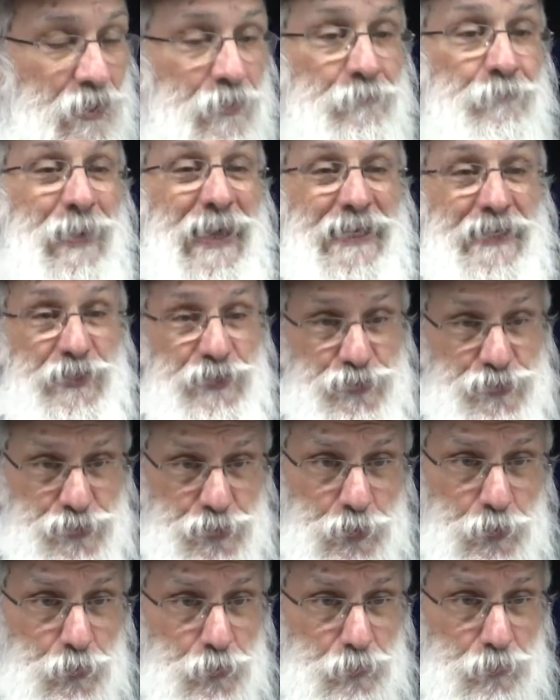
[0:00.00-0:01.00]
By a
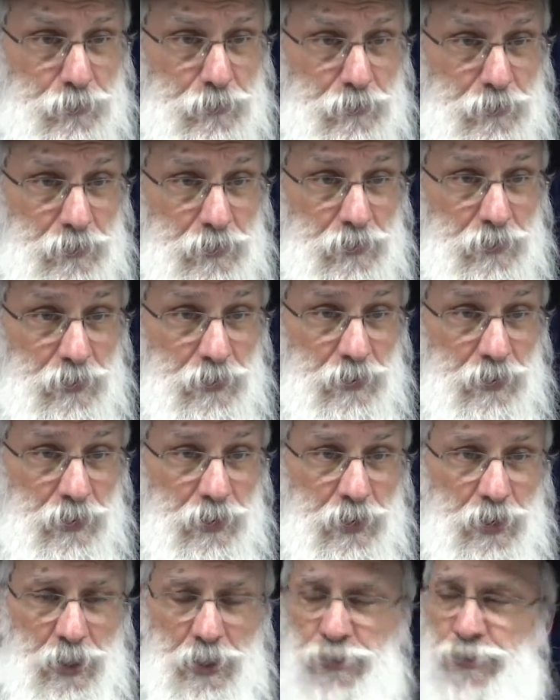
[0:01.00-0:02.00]
Jew
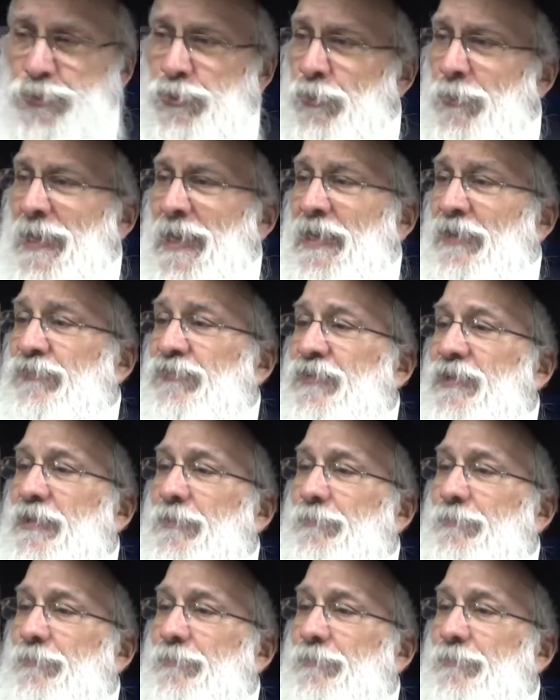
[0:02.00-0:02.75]
has the